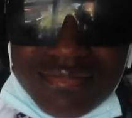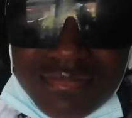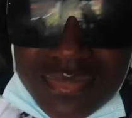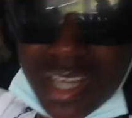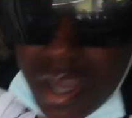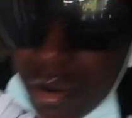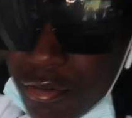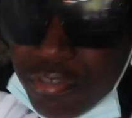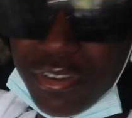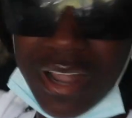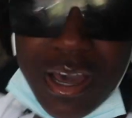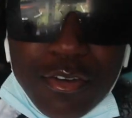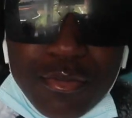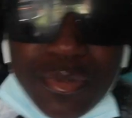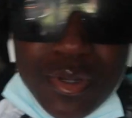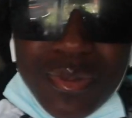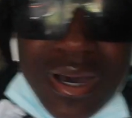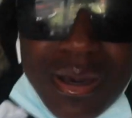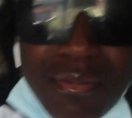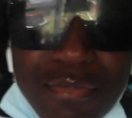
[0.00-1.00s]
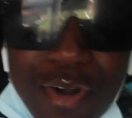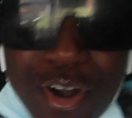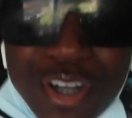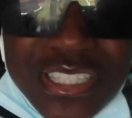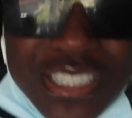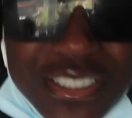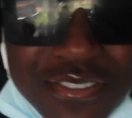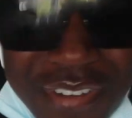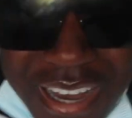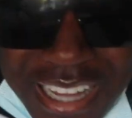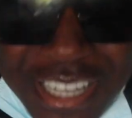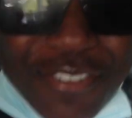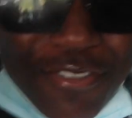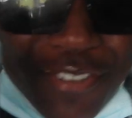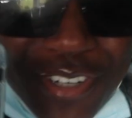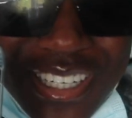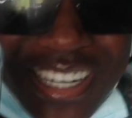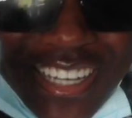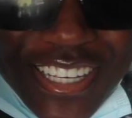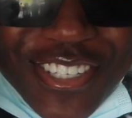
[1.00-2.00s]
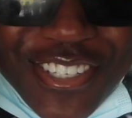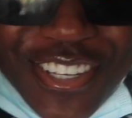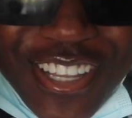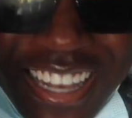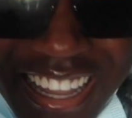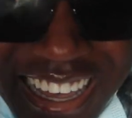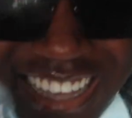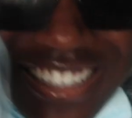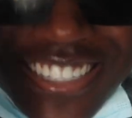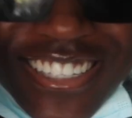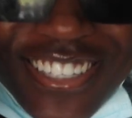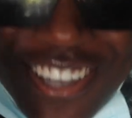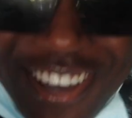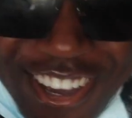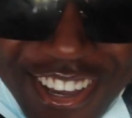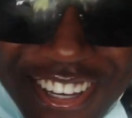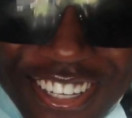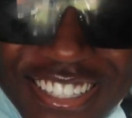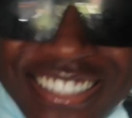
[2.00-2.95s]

Come fly with me, man. Boris has finally freed us, so let's go